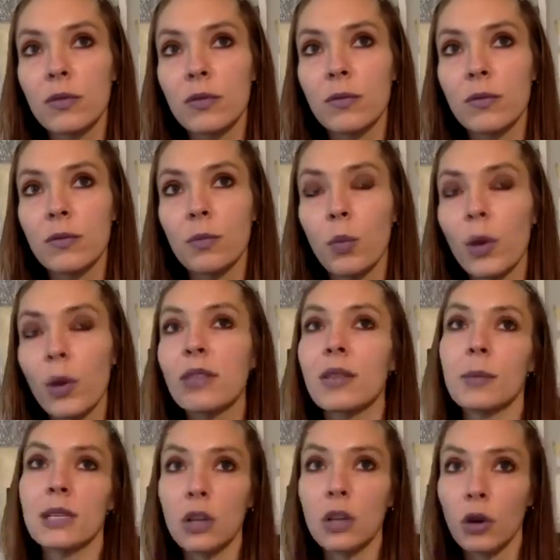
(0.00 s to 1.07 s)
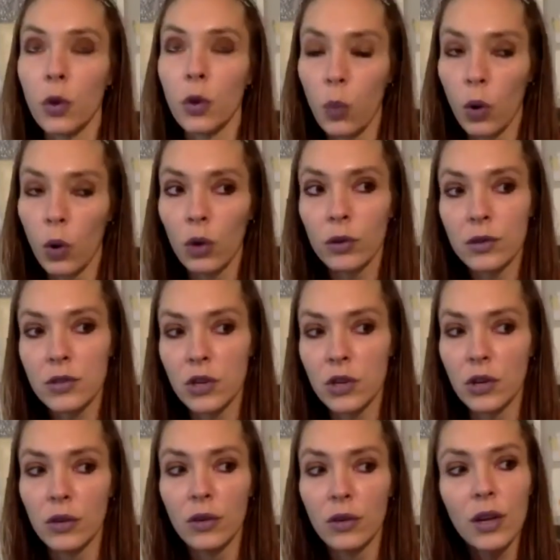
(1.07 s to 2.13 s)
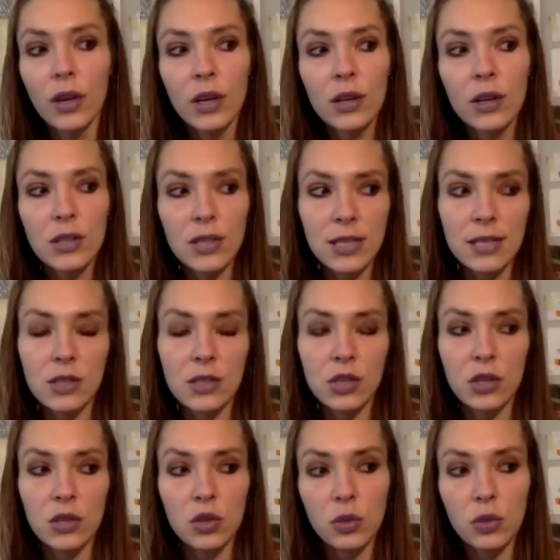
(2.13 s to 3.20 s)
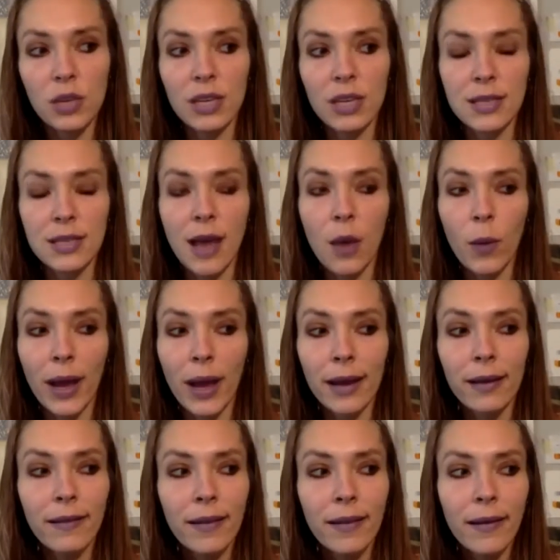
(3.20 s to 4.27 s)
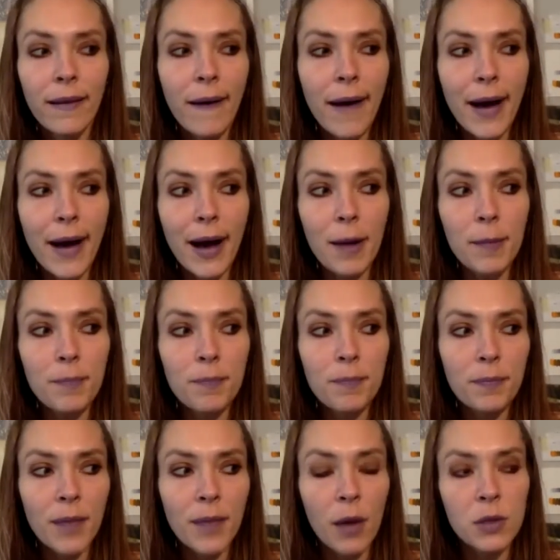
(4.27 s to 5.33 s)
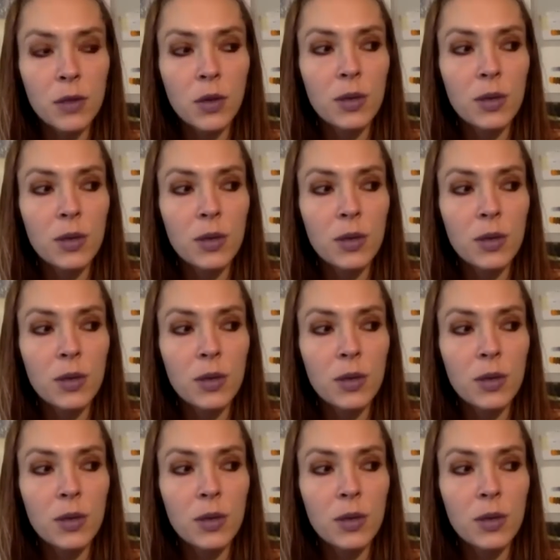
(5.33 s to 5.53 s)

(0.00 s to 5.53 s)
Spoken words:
with the material world to do things that way. I was always